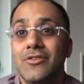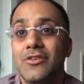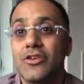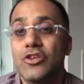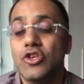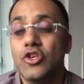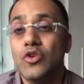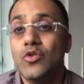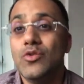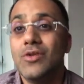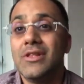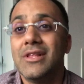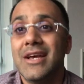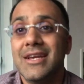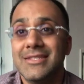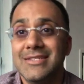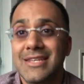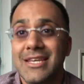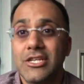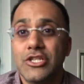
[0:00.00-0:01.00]

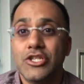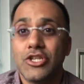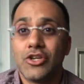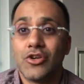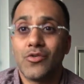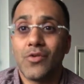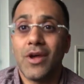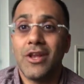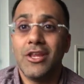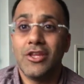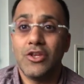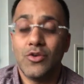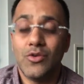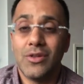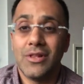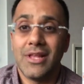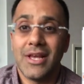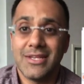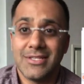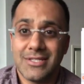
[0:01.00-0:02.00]
utilization, credit
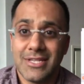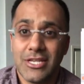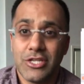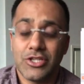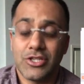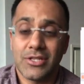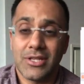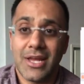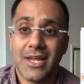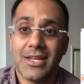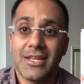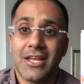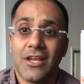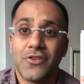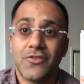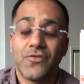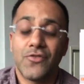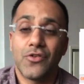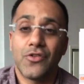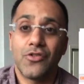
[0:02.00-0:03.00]
utilization. That
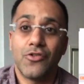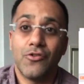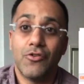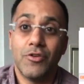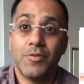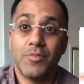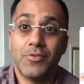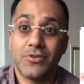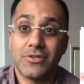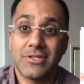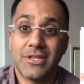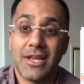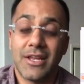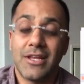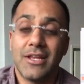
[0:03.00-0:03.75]
accounts for 30%.